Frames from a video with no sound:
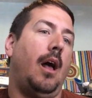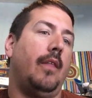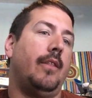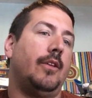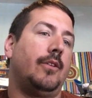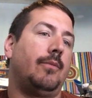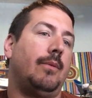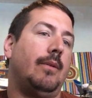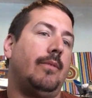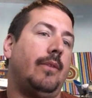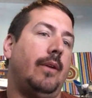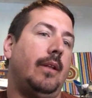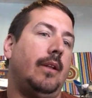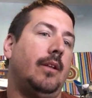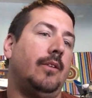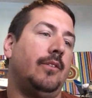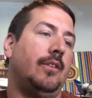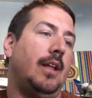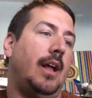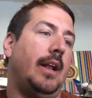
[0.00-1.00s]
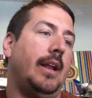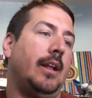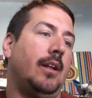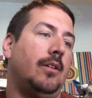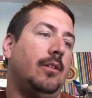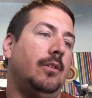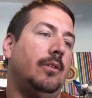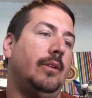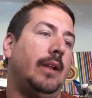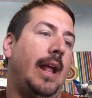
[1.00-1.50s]
This refund does not
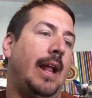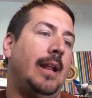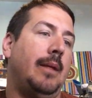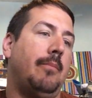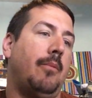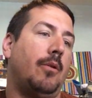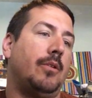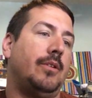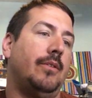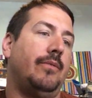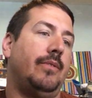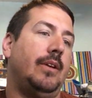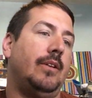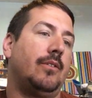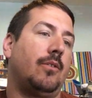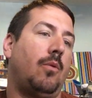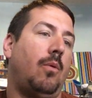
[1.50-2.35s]
include any merchant fees